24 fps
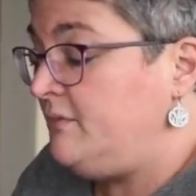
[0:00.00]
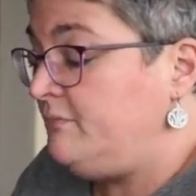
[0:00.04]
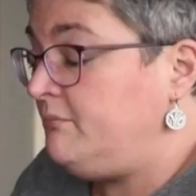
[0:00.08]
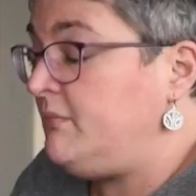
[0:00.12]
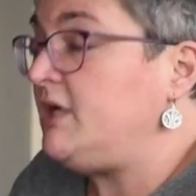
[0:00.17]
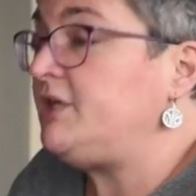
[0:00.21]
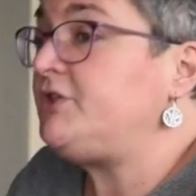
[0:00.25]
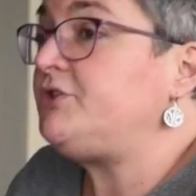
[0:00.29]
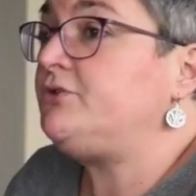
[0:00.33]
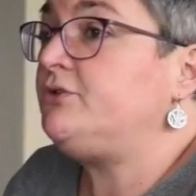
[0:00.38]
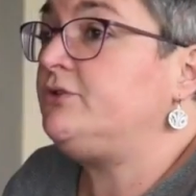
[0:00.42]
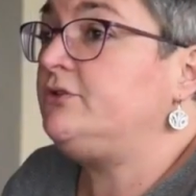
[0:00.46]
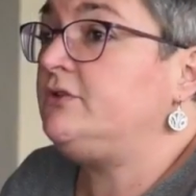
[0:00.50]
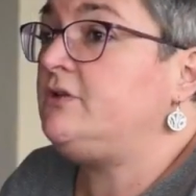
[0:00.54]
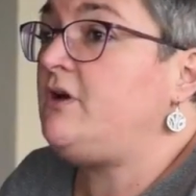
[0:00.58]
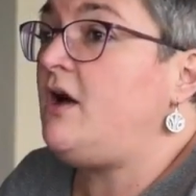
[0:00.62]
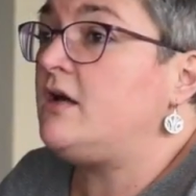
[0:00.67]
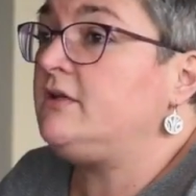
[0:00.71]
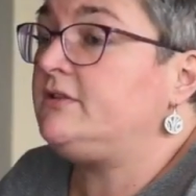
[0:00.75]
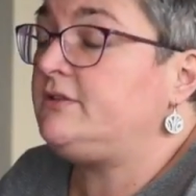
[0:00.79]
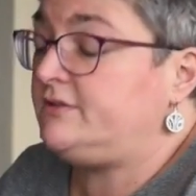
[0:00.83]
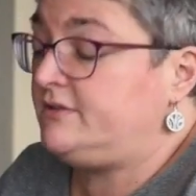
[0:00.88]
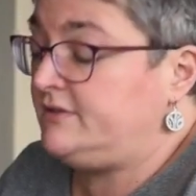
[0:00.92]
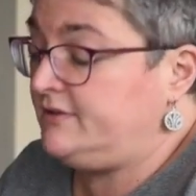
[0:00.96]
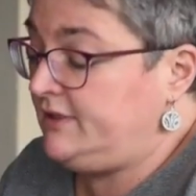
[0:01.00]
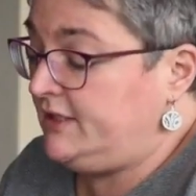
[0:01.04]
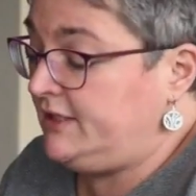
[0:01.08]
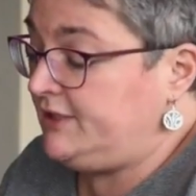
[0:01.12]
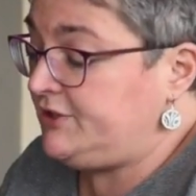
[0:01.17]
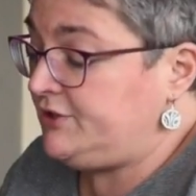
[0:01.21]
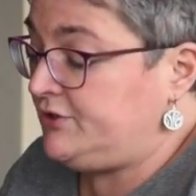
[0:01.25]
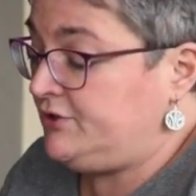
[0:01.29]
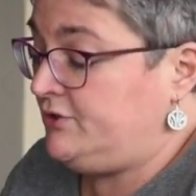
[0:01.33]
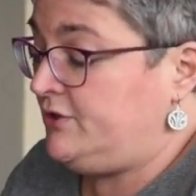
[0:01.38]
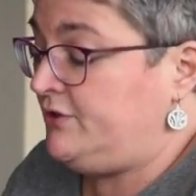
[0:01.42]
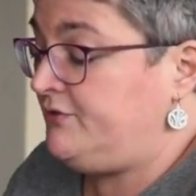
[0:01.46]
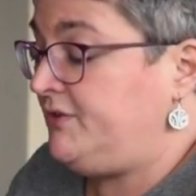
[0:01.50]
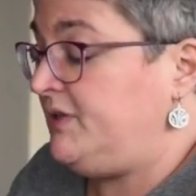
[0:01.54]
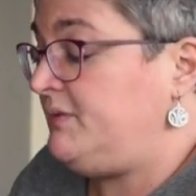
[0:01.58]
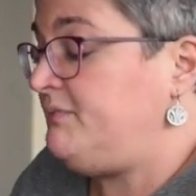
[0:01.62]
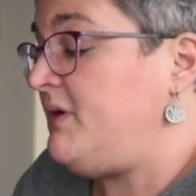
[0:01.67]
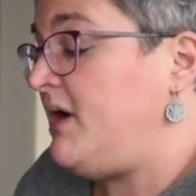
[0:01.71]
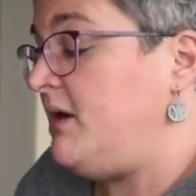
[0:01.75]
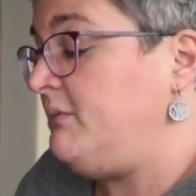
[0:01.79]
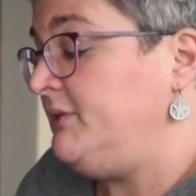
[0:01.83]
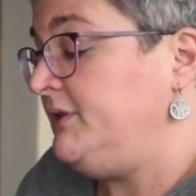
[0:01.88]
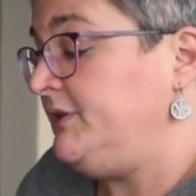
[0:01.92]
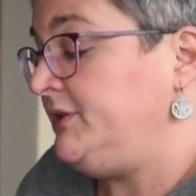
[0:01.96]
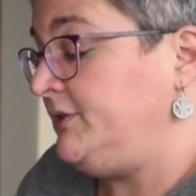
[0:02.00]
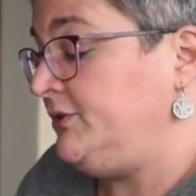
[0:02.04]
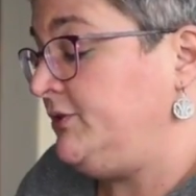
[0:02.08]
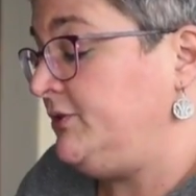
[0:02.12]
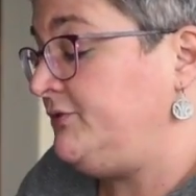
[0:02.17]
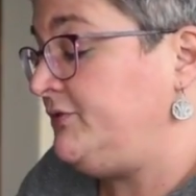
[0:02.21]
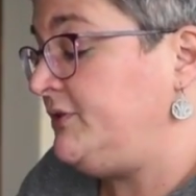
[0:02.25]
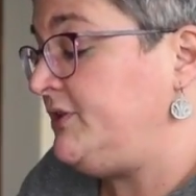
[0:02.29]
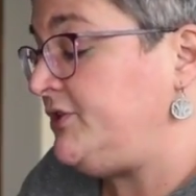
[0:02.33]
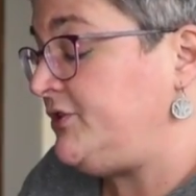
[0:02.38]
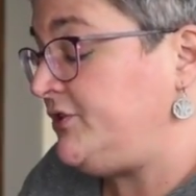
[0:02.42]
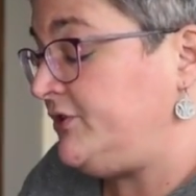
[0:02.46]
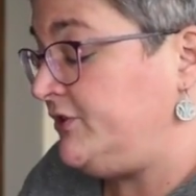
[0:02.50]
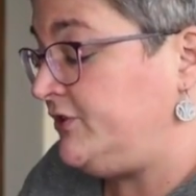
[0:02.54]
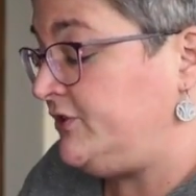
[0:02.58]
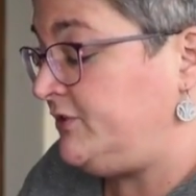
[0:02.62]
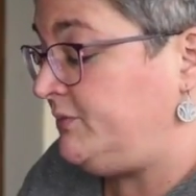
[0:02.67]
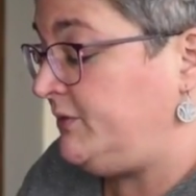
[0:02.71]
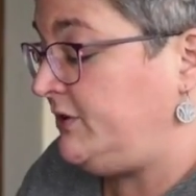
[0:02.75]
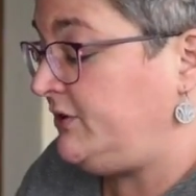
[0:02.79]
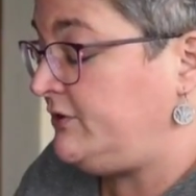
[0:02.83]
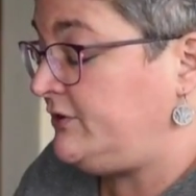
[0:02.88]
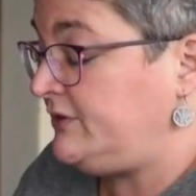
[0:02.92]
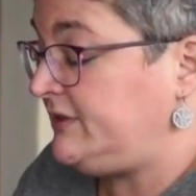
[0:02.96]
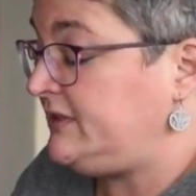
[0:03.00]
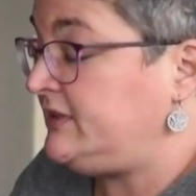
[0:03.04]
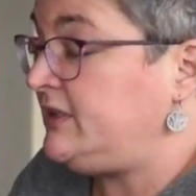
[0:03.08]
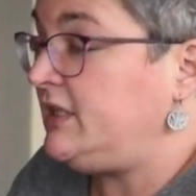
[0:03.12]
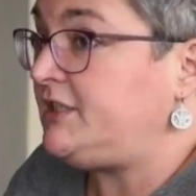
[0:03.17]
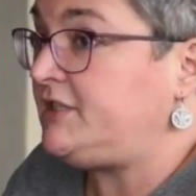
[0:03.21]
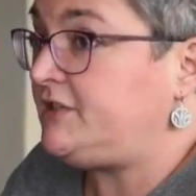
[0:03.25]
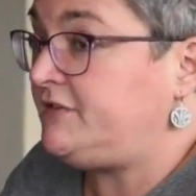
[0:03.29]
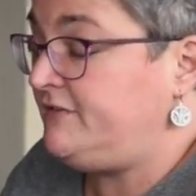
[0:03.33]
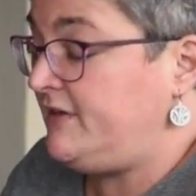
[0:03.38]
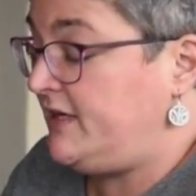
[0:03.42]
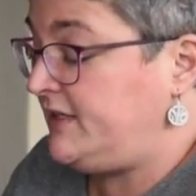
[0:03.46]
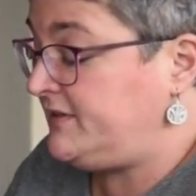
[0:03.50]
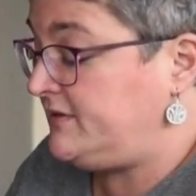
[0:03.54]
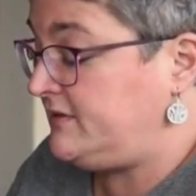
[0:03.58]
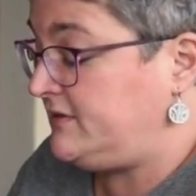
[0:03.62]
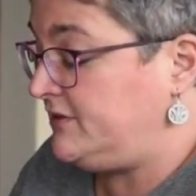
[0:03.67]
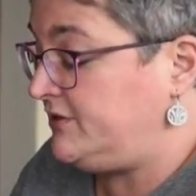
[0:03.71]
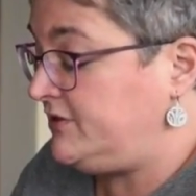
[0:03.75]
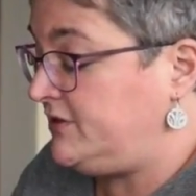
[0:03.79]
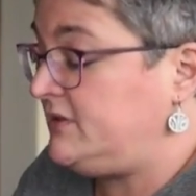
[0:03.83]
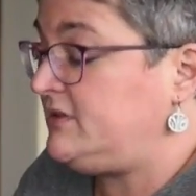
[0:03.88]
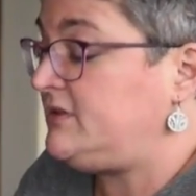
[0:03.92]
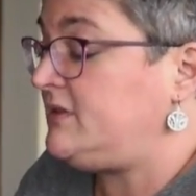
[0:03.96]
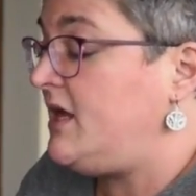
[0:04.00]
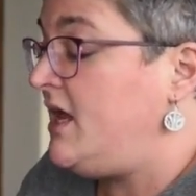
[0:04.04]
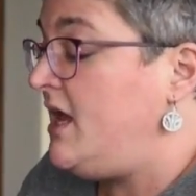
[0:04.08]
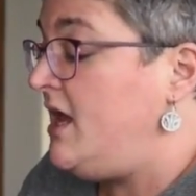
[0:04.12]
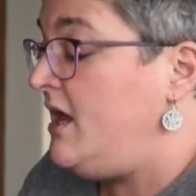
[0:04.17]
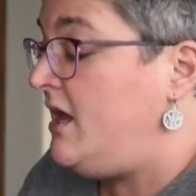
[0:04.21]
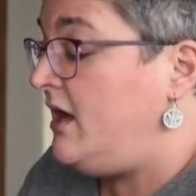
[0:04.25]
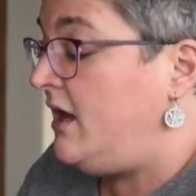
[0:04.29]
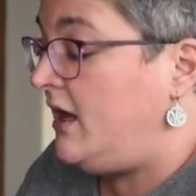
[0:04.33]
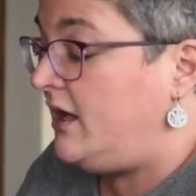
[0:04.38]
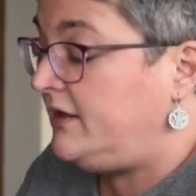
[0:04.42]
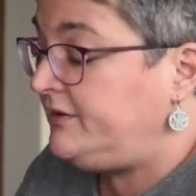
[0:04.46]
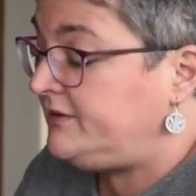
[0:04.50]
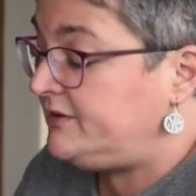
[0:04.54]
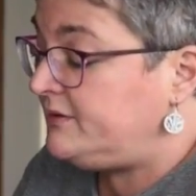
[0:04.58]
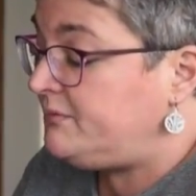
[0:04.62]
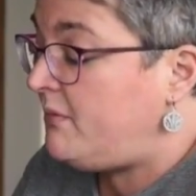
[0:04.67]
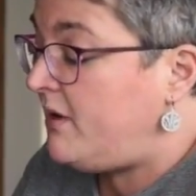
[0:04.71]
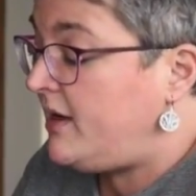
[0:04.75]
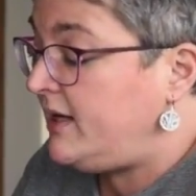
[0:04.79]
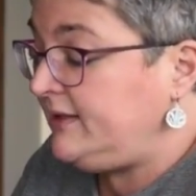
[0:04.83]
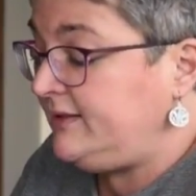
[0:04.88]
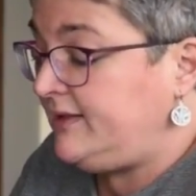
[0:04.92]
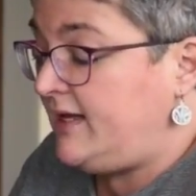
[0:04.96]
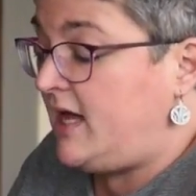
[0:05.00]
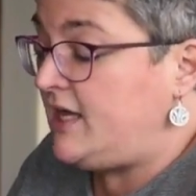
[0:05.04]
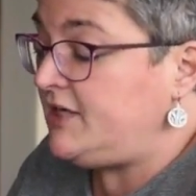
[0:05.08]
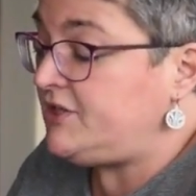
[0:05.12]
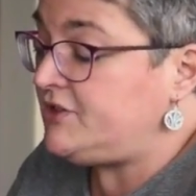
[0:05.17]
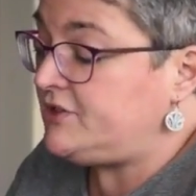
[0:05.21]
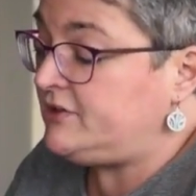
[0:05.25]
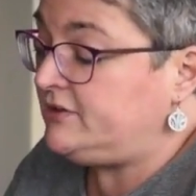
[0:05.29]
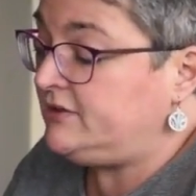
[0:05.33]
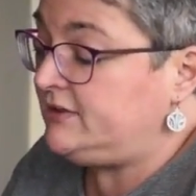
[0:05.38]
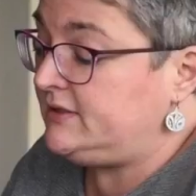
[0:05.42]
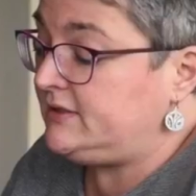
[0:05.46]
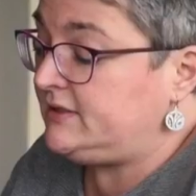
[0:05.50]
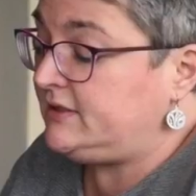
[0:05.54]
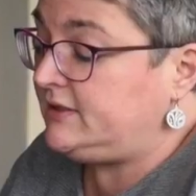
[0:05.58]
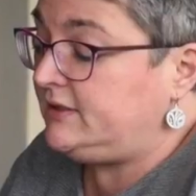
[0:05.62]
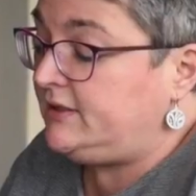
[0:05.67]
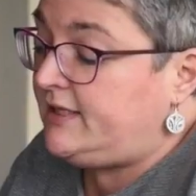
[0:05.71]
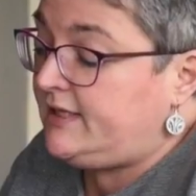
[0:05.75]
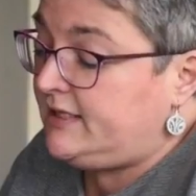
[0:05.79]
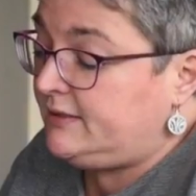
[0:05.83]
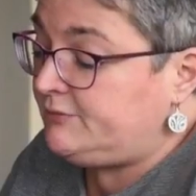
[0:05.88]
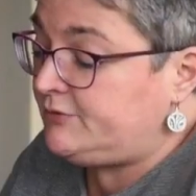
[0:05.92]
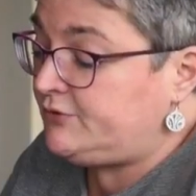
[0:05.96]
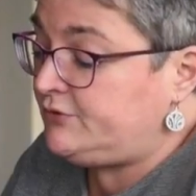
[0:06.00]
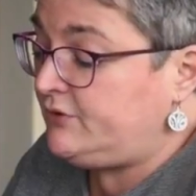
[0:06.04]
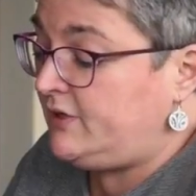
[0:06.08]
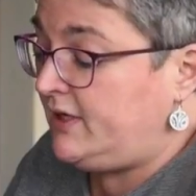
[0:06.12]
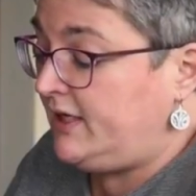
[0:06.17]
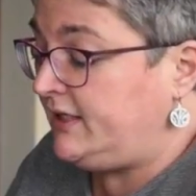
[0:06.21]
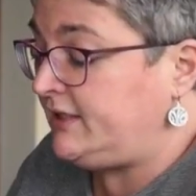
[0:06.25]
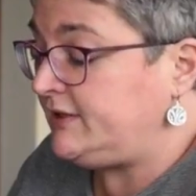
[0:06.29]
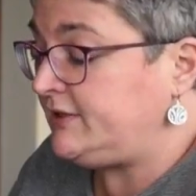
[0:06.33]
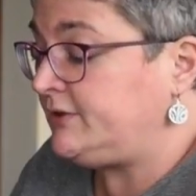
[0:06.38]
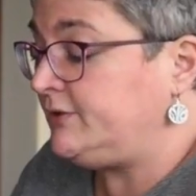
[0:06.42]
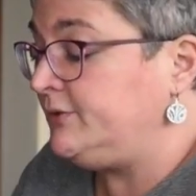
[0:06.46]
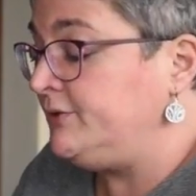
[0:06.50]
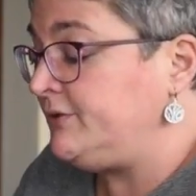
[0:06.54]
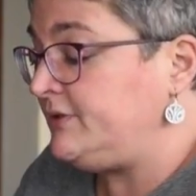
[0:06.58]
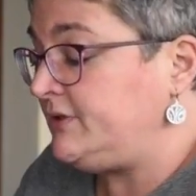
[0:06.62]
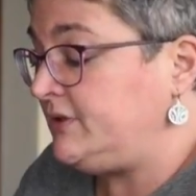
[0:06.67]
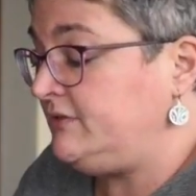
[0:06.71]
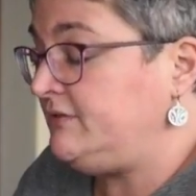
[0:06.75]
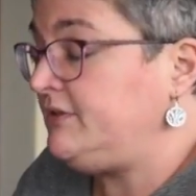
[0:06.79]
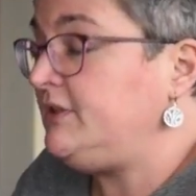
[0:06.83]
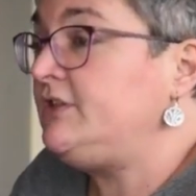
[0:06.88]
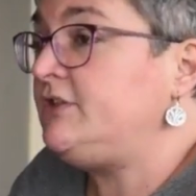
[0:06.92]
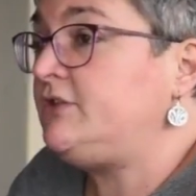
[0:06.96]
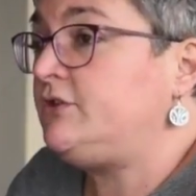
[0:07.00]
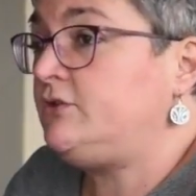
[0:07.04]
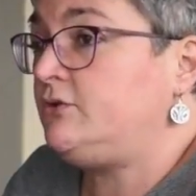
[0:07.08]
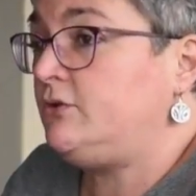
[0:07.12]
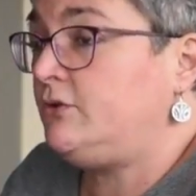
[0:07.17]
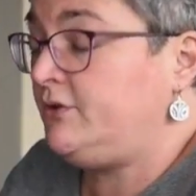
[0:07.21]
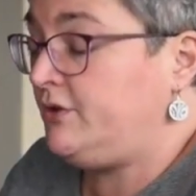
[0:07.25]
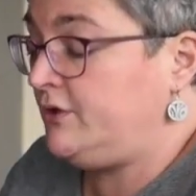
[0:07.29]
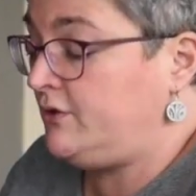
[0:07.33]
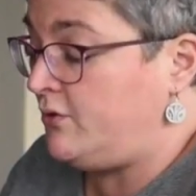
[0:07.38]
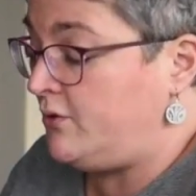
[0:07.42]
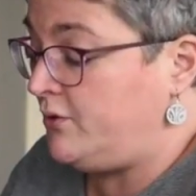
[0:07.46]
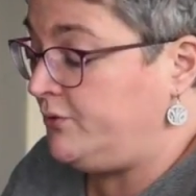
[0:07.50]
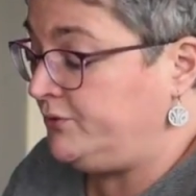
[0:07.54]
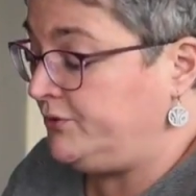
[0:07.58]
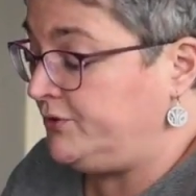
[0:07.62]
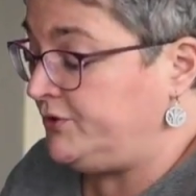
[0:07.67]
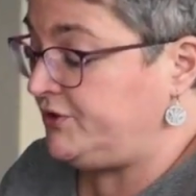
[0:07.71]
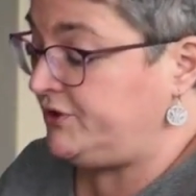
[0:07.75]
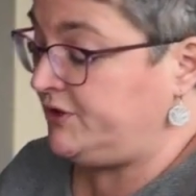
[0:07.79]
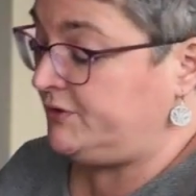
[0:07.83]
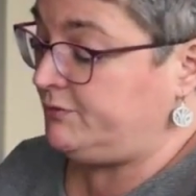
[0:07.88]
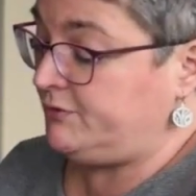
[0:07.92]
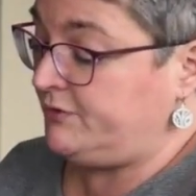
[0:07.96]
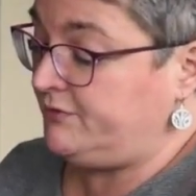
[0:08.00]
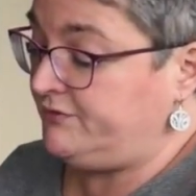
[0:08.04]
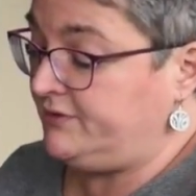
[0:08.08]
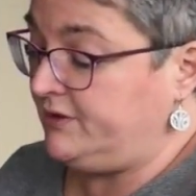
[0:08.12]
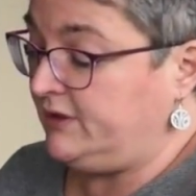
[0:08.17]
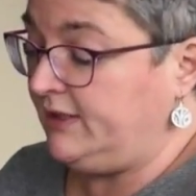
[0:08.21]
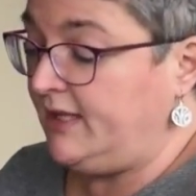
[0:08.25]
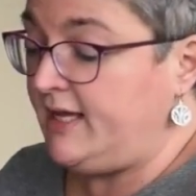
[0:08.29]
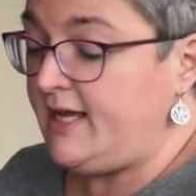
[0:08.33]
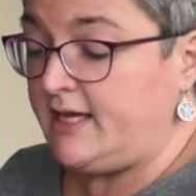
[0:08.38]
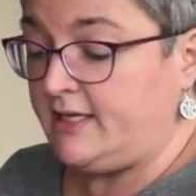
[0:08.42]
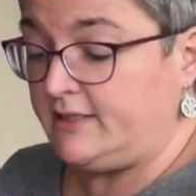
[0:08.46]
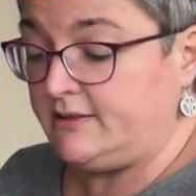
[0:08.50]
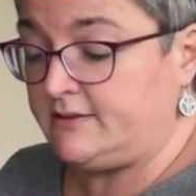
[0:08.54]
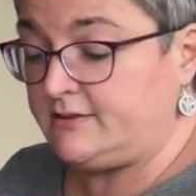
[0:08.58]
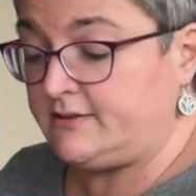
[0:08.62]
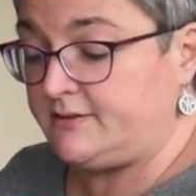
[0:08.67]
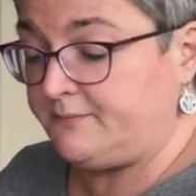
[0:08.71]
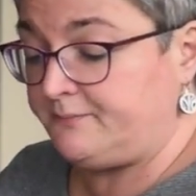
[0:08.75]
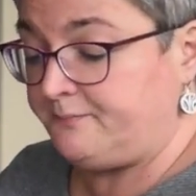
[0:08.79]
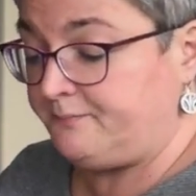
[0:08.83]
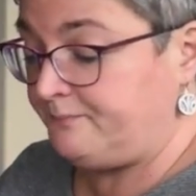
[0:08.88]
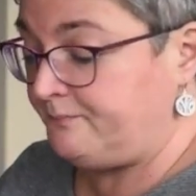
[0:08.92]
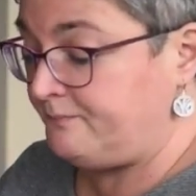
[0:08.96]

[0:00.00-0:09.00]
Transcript: much to the consternation of Republican officials because such vestiges undermined nationalist claims to exclusive historic ownership of the land.